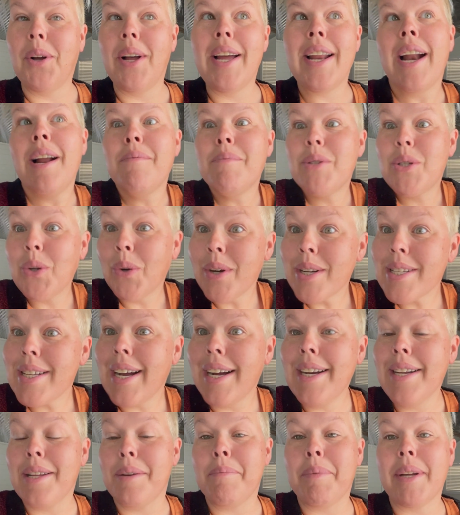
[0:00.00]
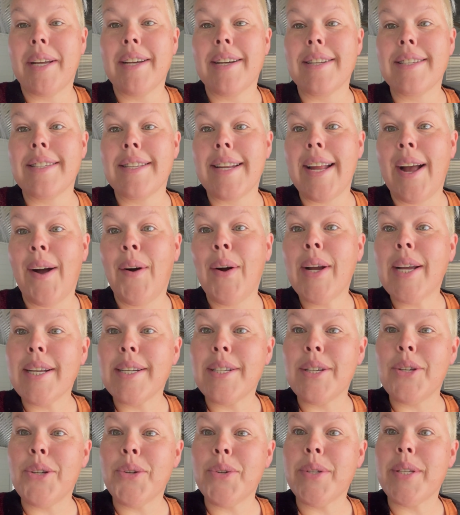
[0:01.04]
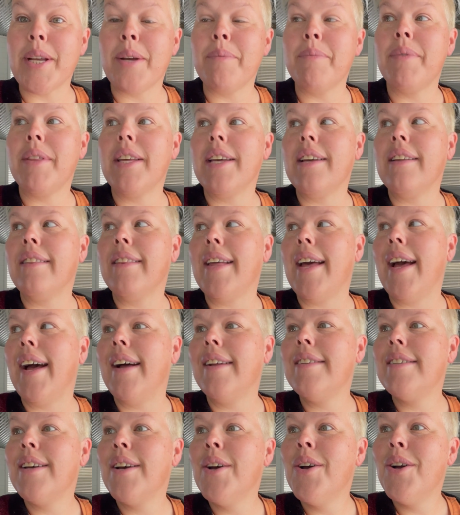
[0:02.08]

And I'm so excited because now I get to do something that